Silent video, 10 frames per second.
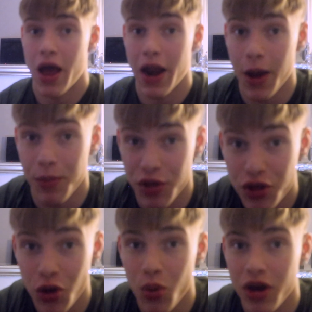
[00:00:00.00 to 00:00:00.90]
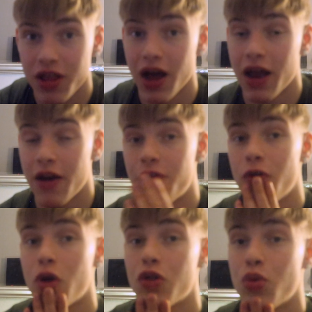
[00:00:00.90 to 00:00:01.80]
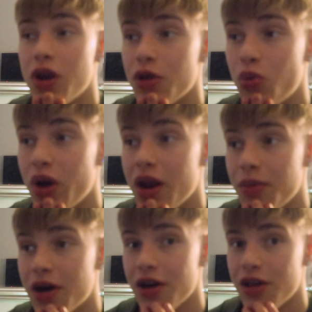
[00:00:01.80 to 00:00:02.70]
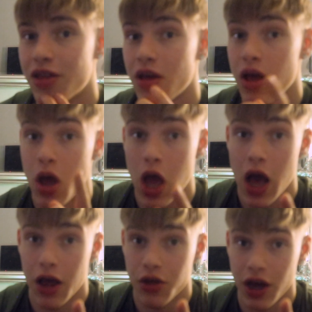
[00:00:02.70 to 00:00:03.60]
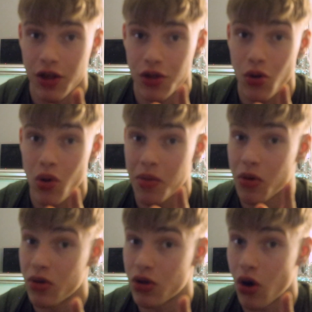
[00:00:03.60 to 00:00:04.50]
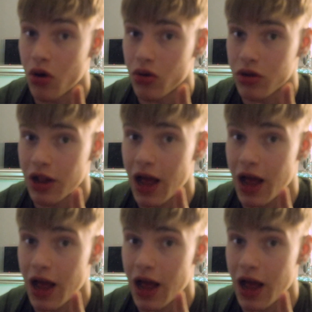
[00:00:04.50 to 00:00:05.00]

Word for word: And I'm so excited for 2020, because as you guys know, I'm going to Arnold